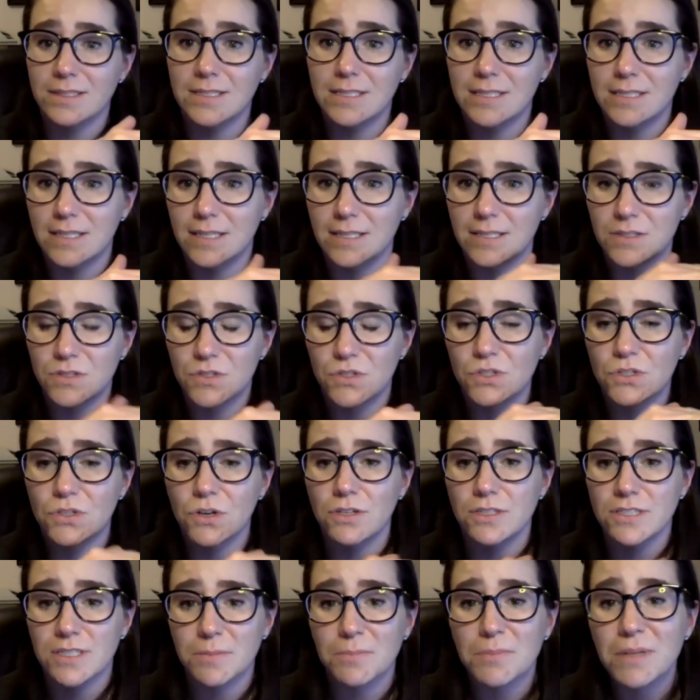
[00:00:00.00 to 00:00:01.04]
to
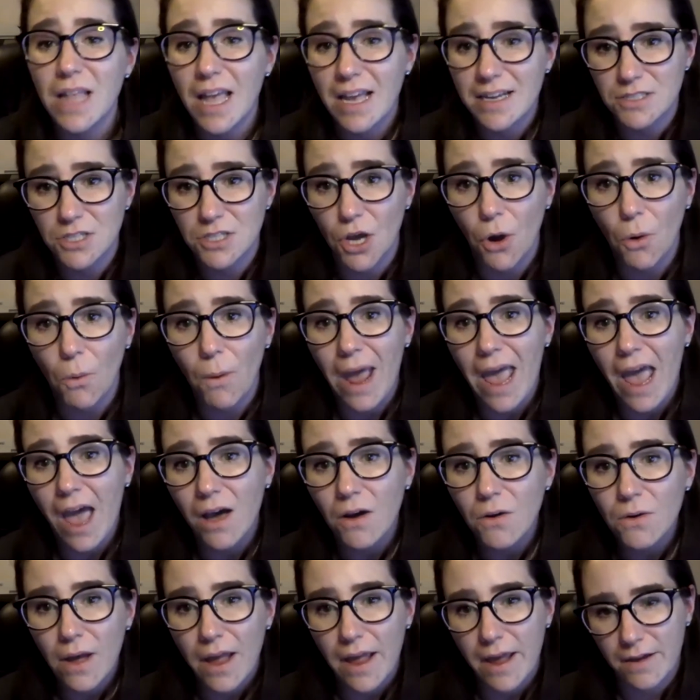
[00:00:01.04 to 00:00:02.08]
start to plateau
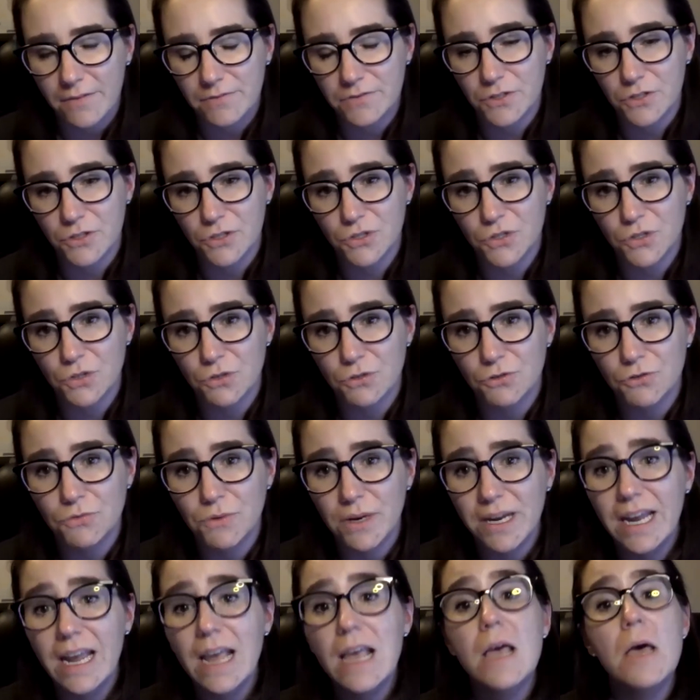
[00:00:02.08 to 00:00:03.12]
out after
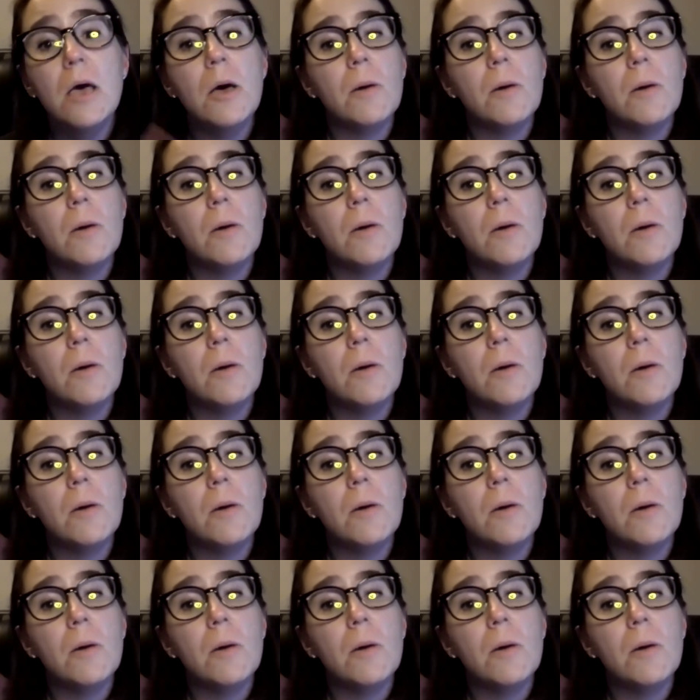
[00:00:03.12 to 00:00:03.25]
surgery,